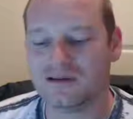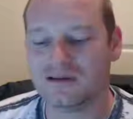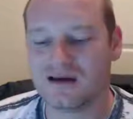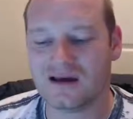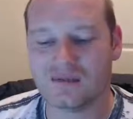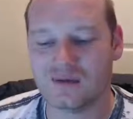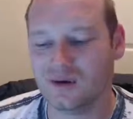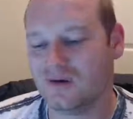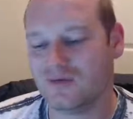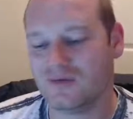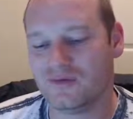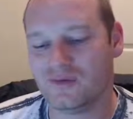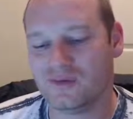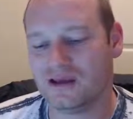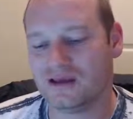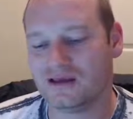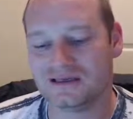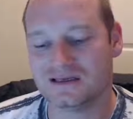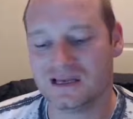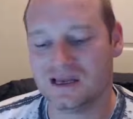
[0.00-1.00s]
time you ever
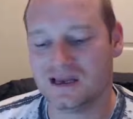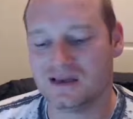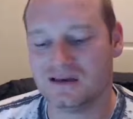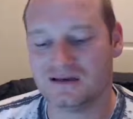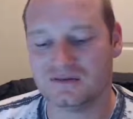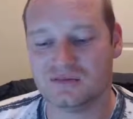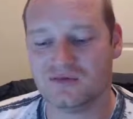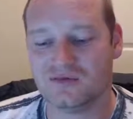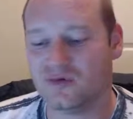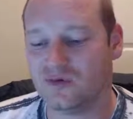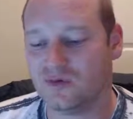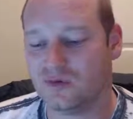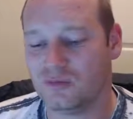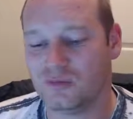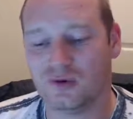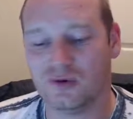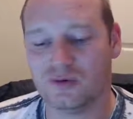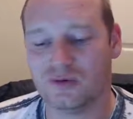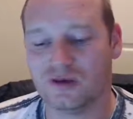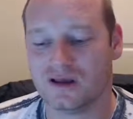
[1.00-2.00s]
make a change before a
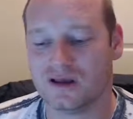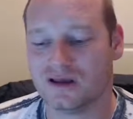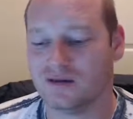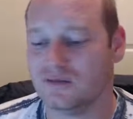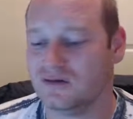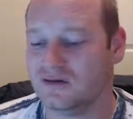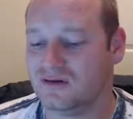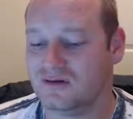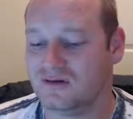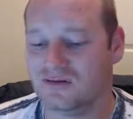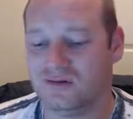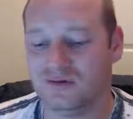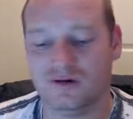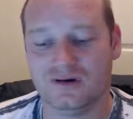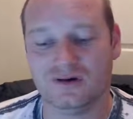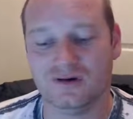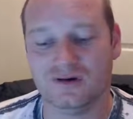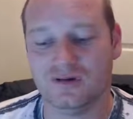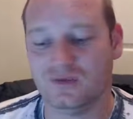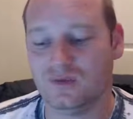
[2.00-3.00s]
bowl game is if you're
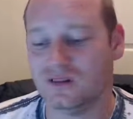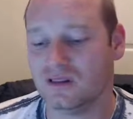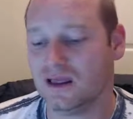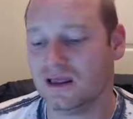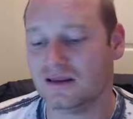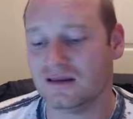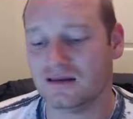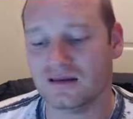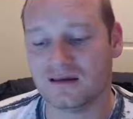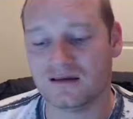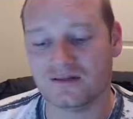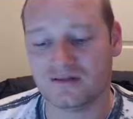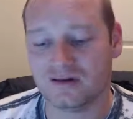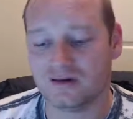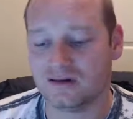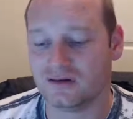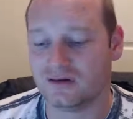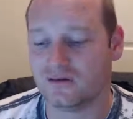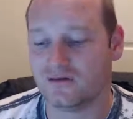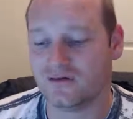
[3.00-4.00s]
dealing with Lane Kiffin
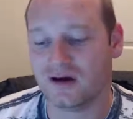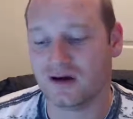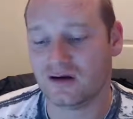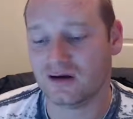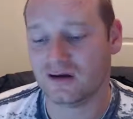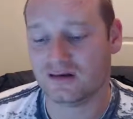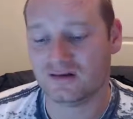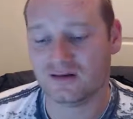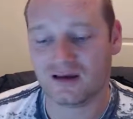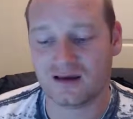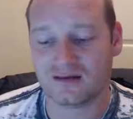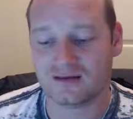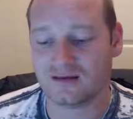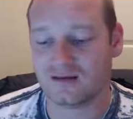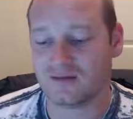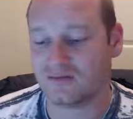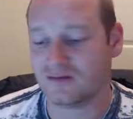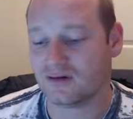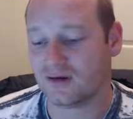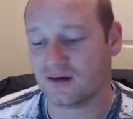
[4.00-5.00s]
and you fire his ass
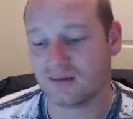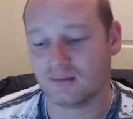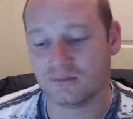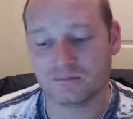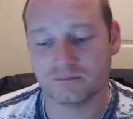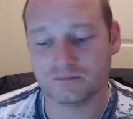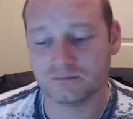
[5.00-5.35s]
every time.